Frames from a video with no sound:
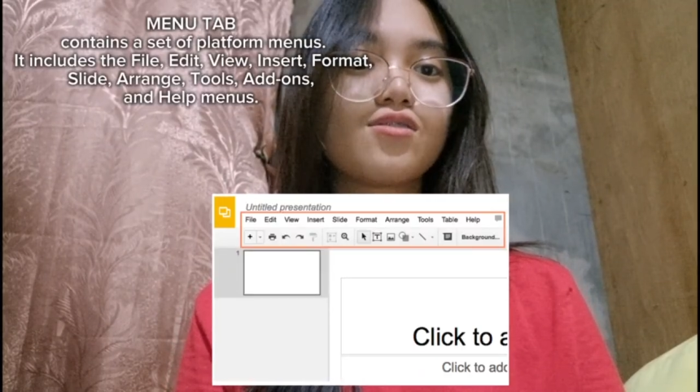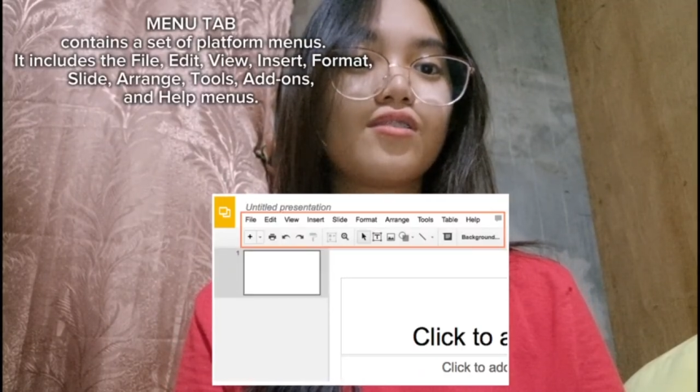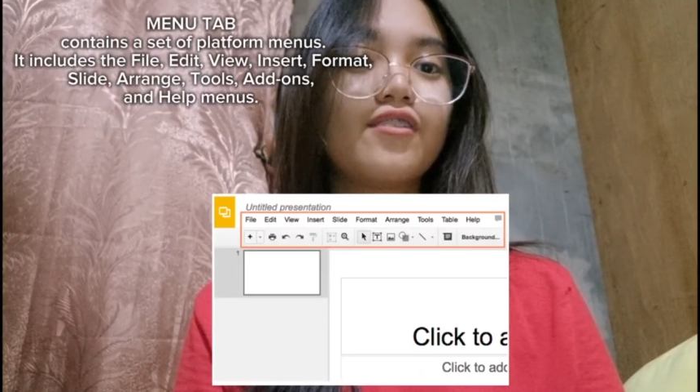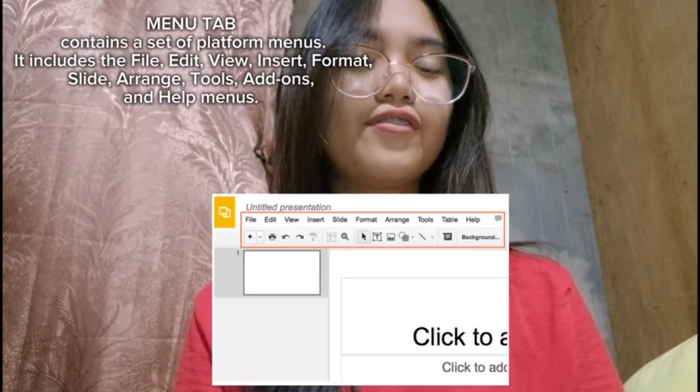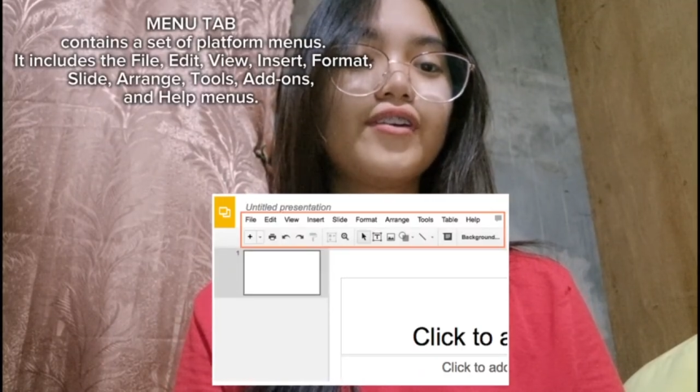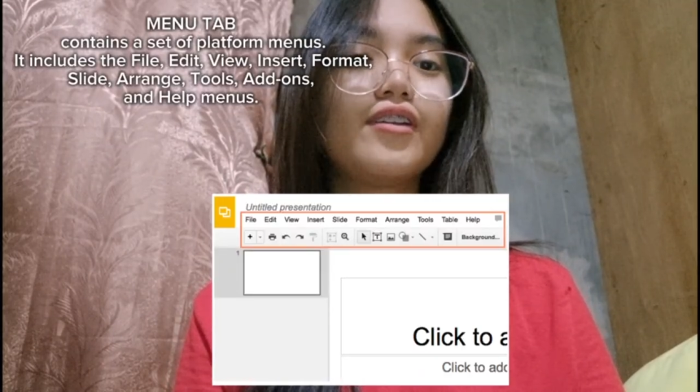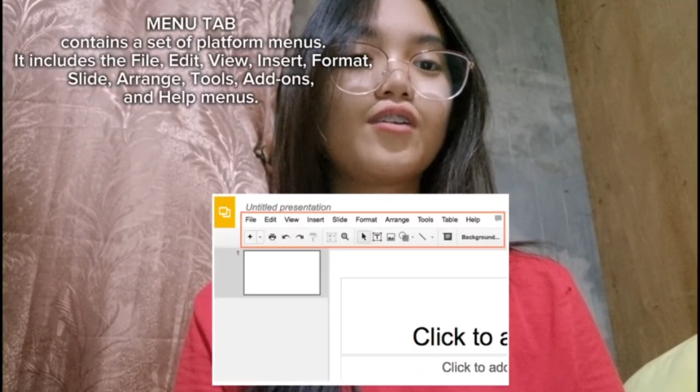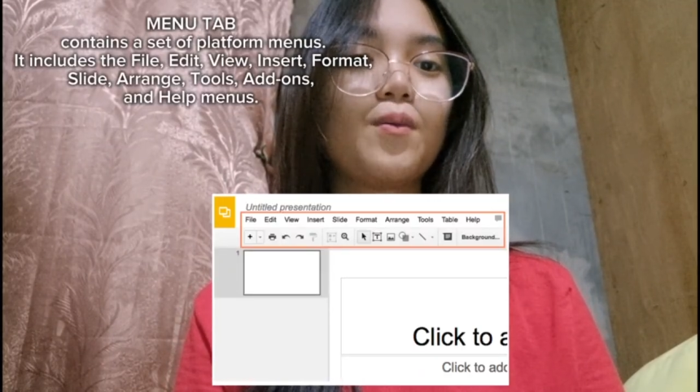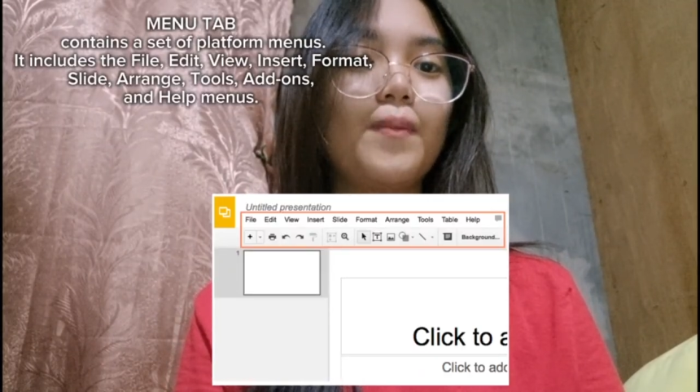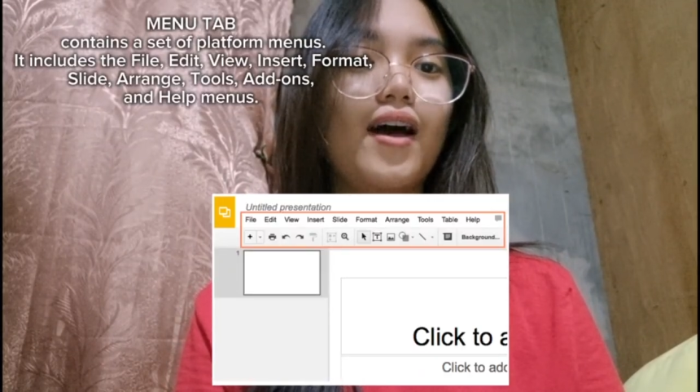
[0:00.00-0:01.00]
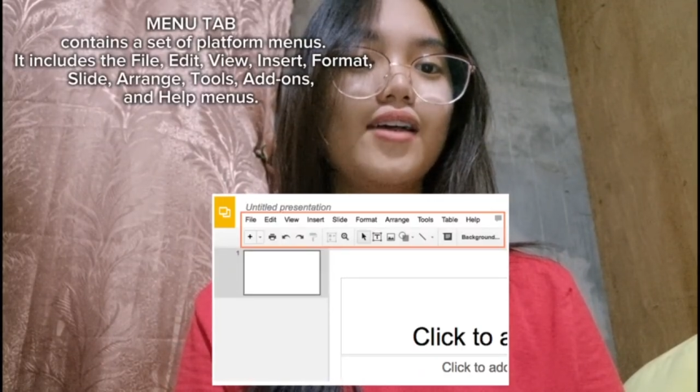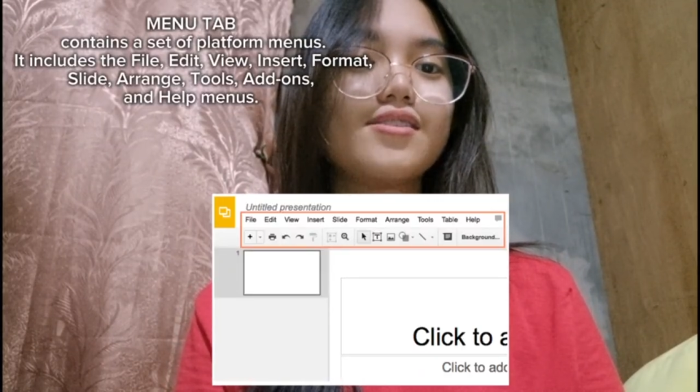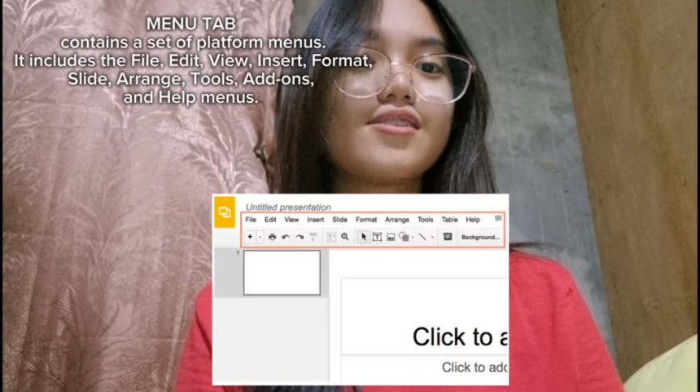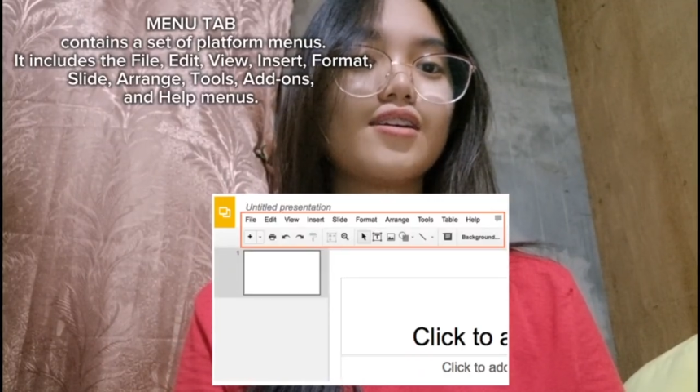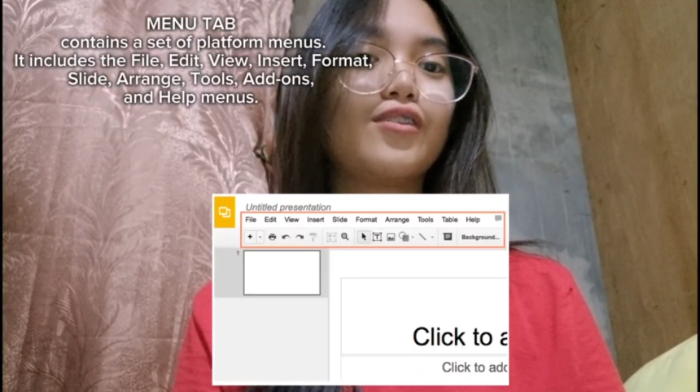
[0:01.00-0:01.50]
to different
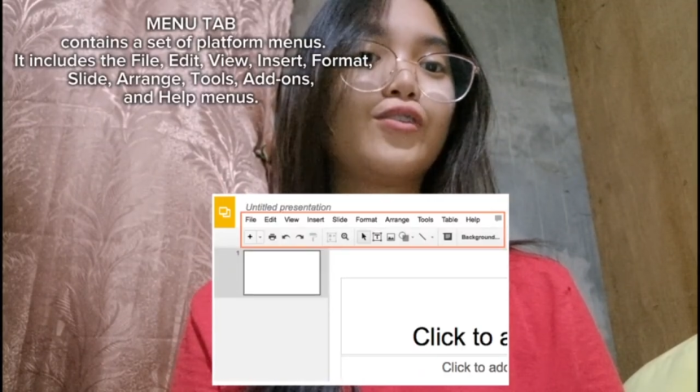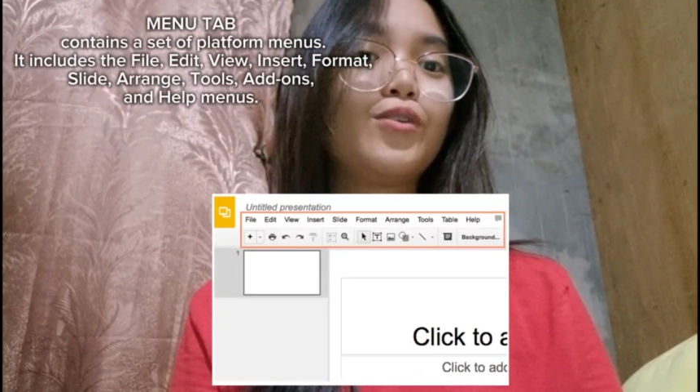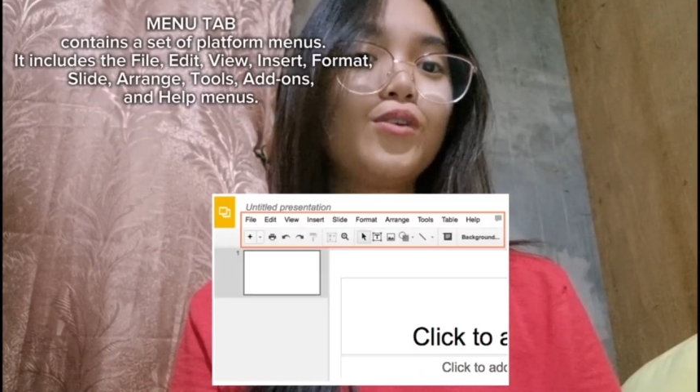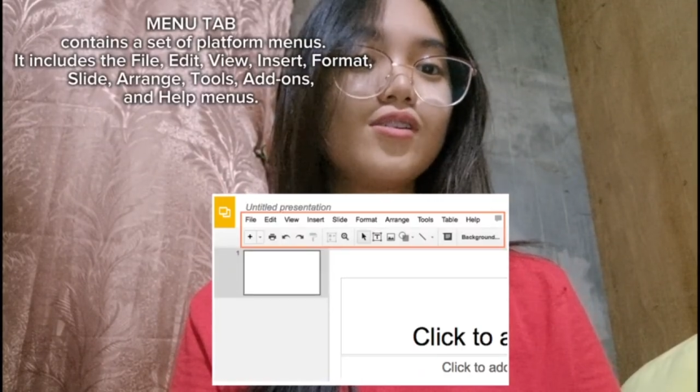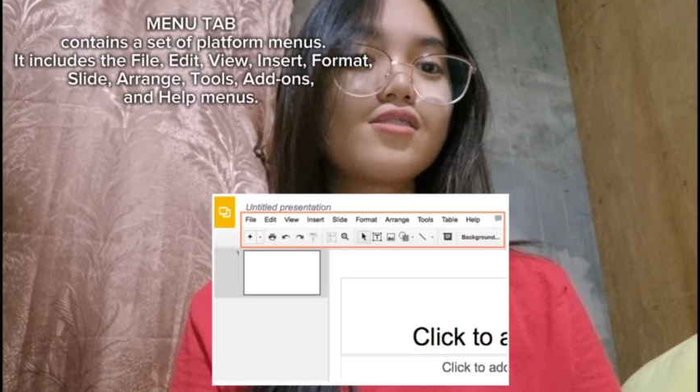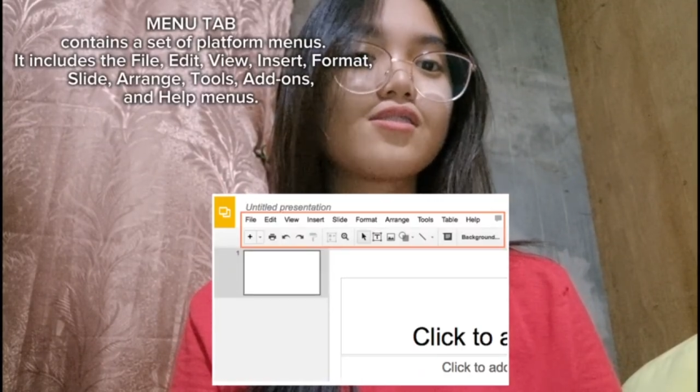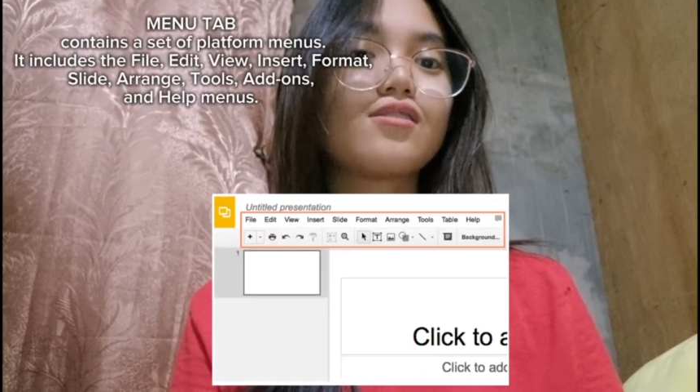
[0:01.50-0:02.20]
commands and tools